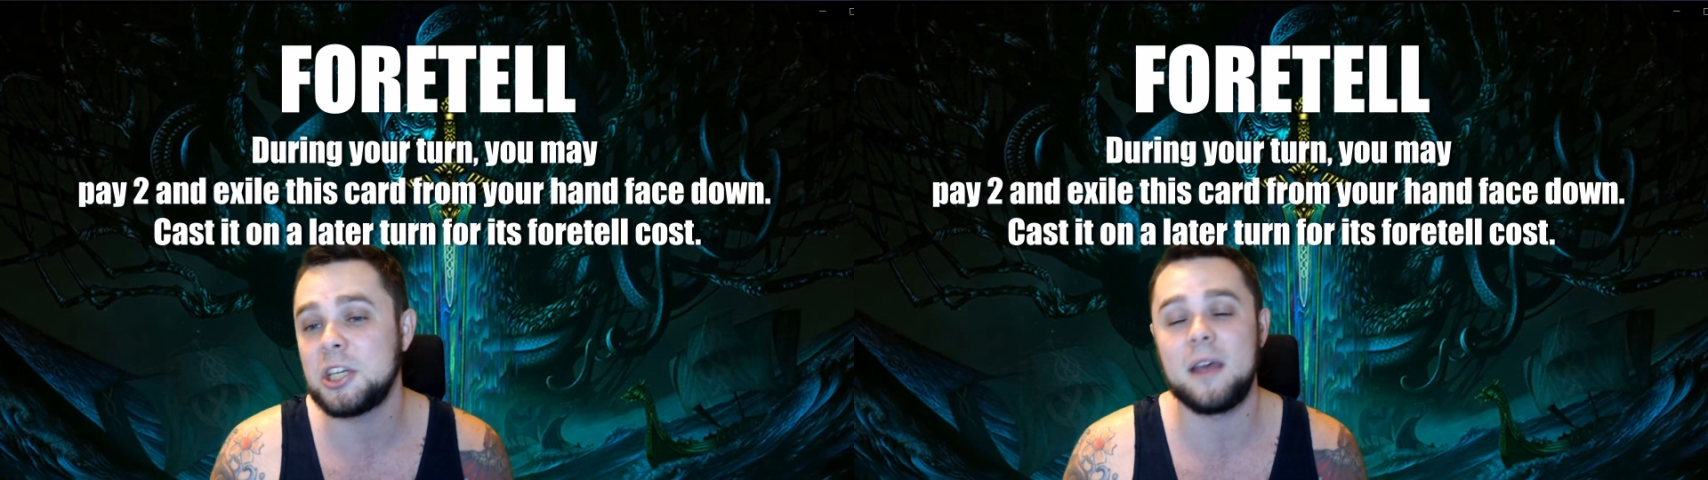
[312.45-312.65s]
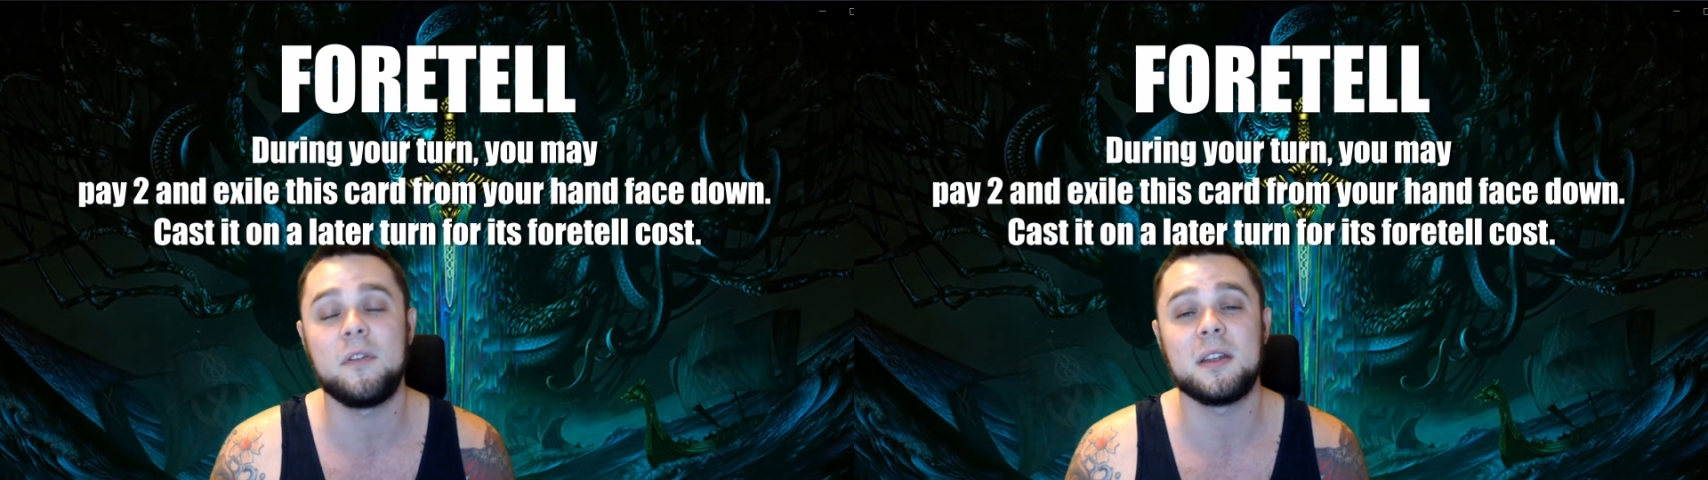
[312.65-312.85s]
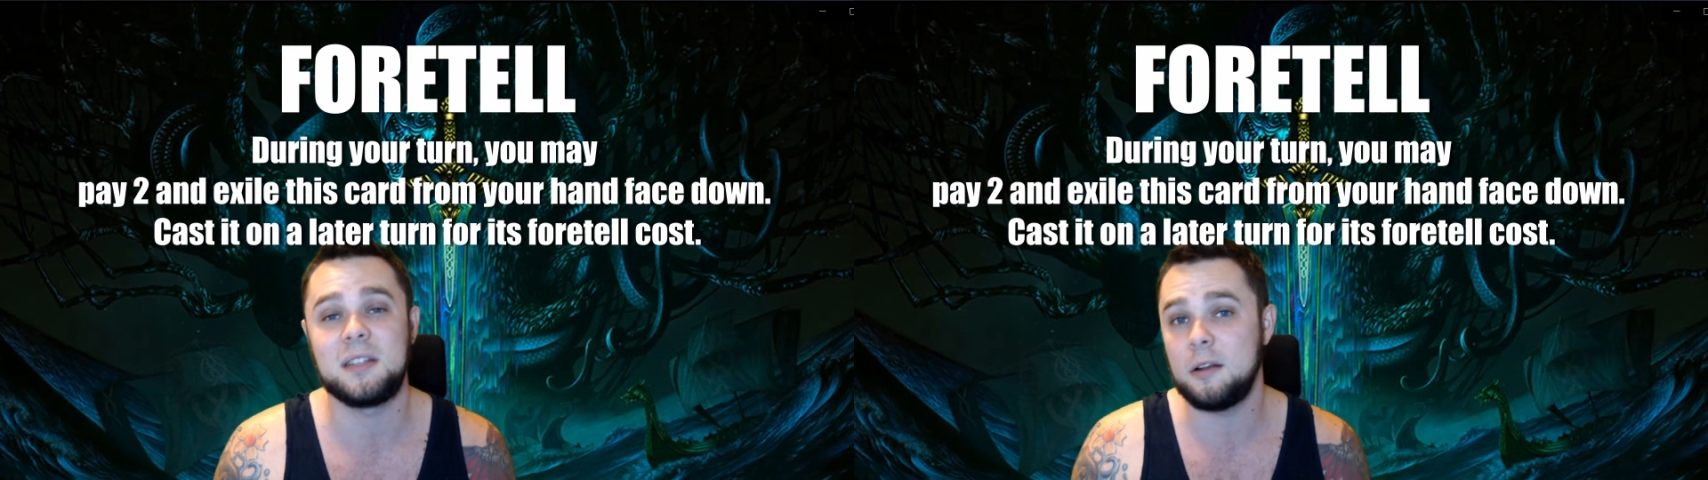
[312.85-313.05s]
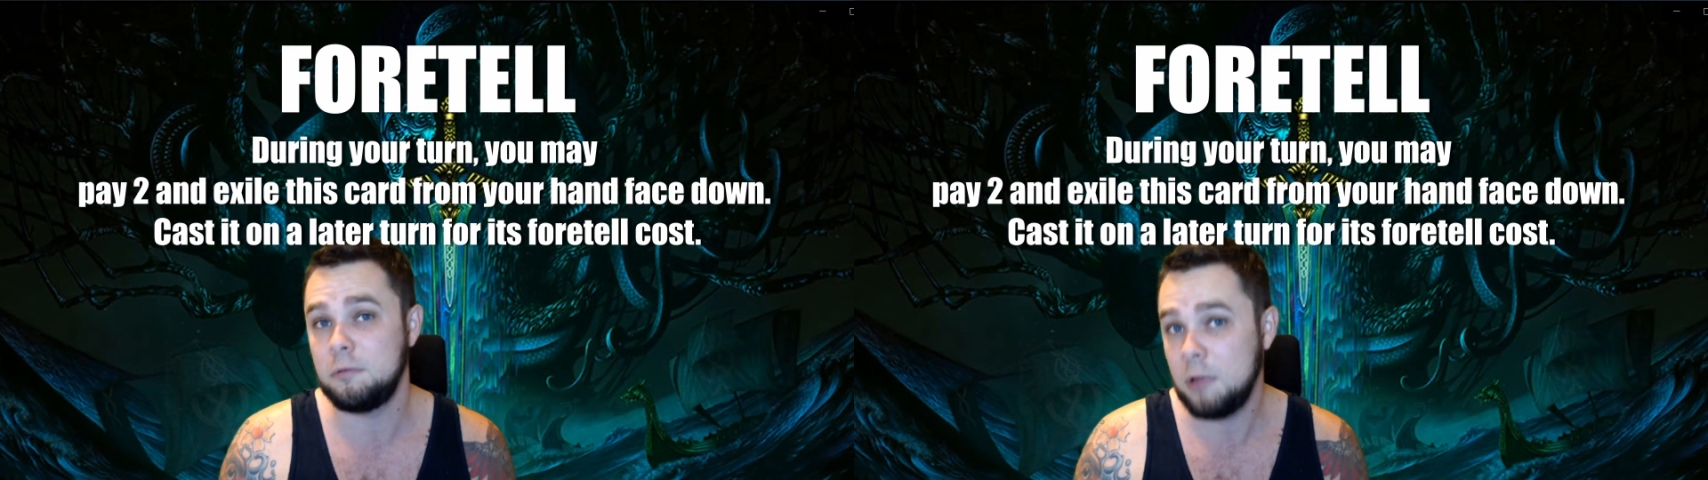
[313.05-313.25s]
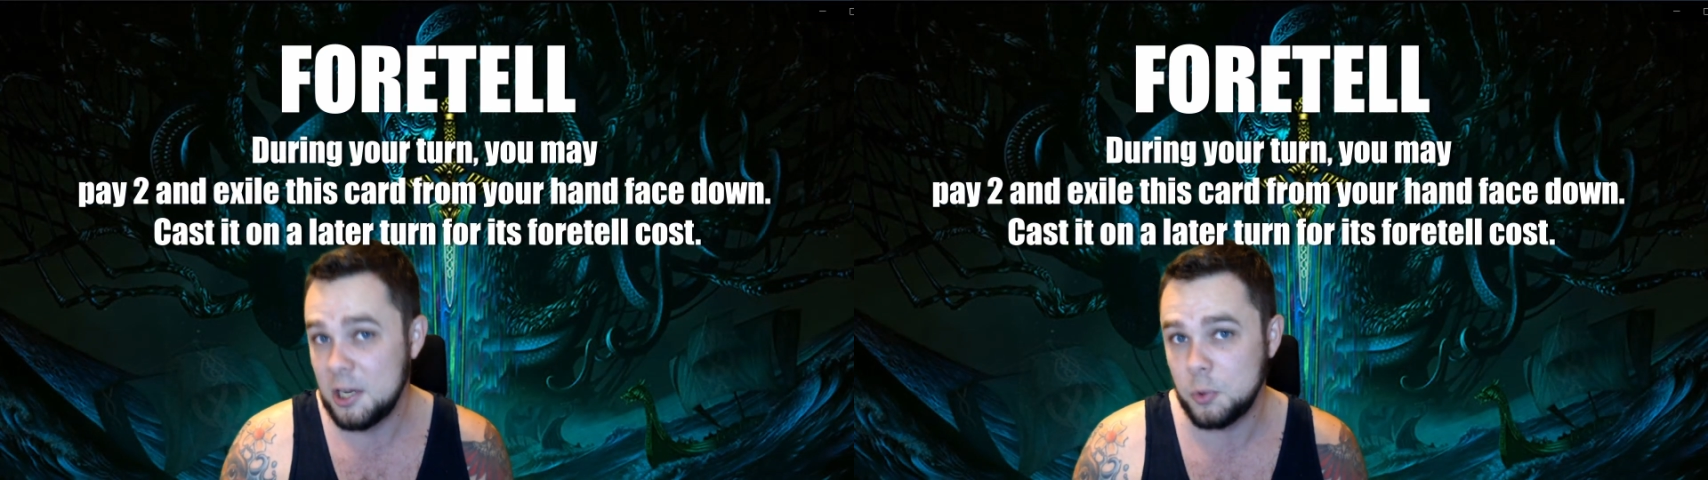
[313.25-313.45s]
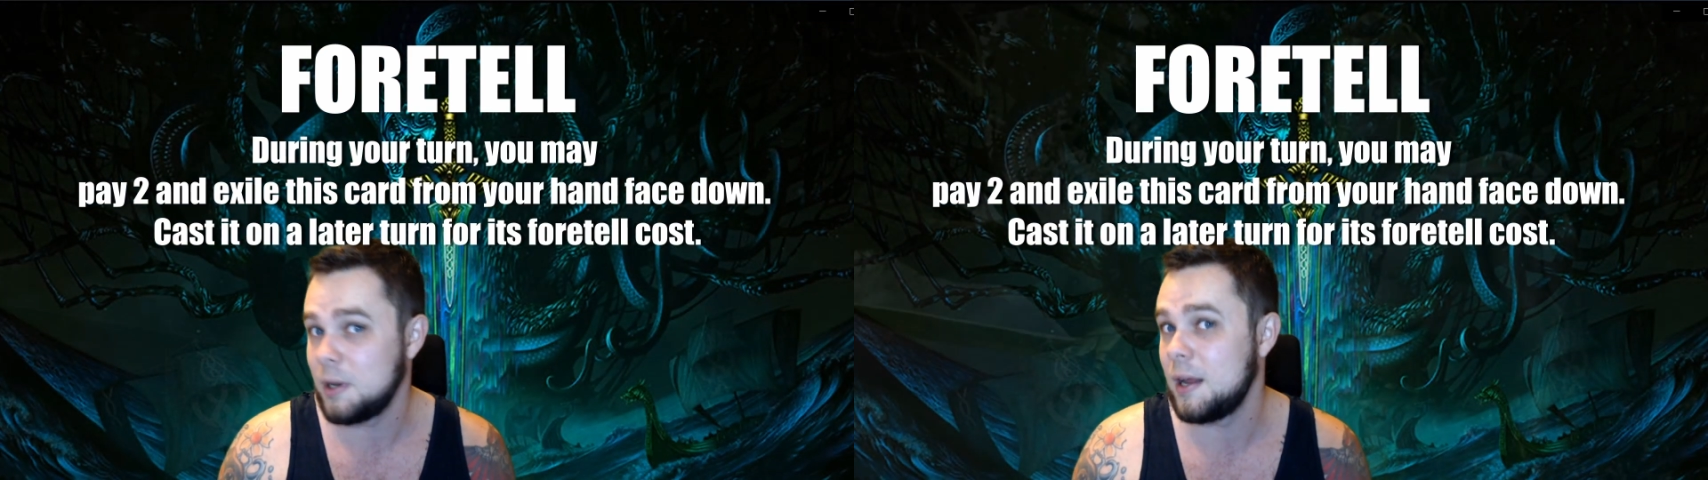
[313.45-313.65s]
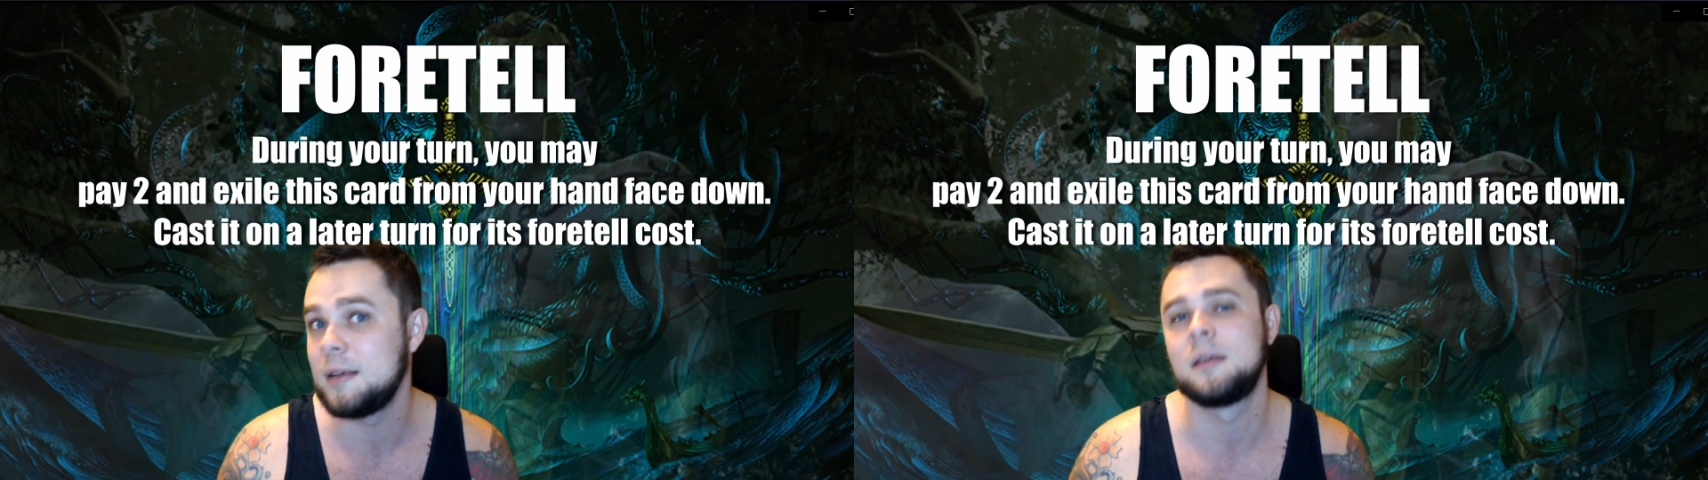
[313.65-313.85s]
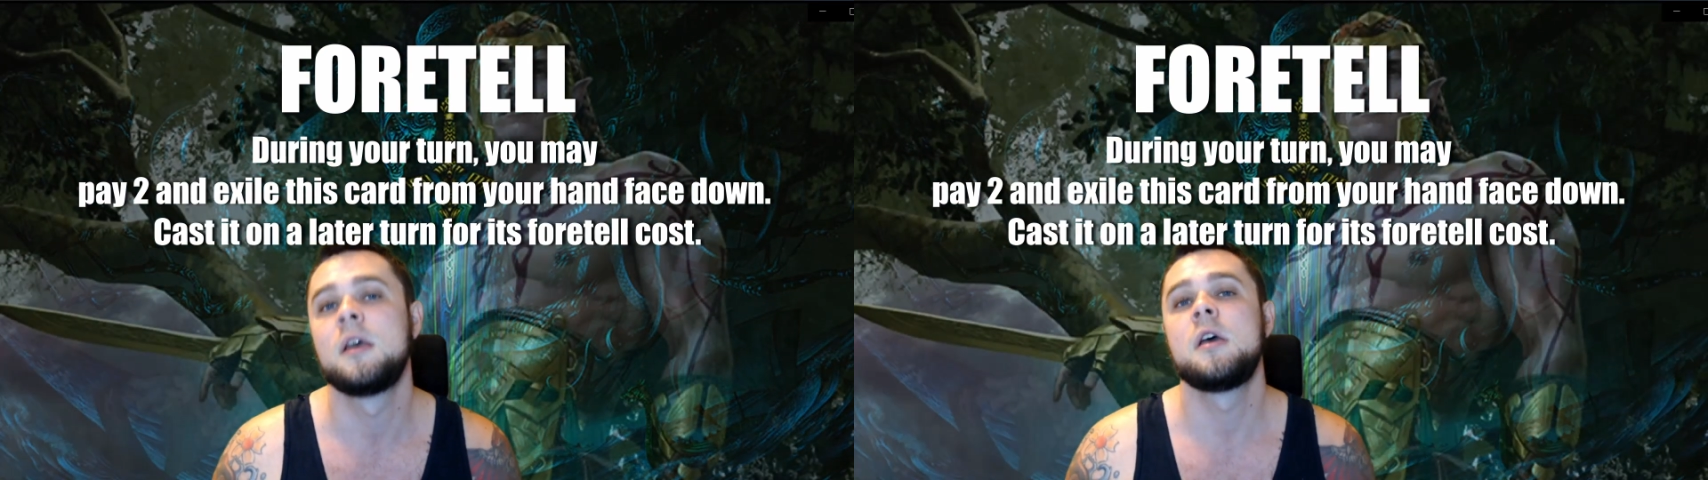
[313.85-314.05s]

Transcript: I have not seen a Flash one yet,